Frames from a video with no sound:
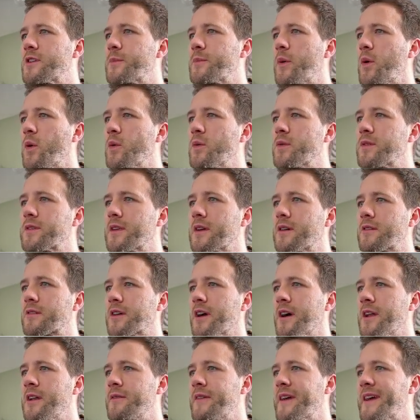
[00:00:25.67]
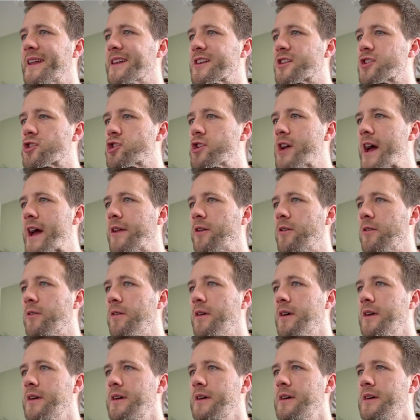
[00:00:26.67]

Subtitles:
but also kind of in a channel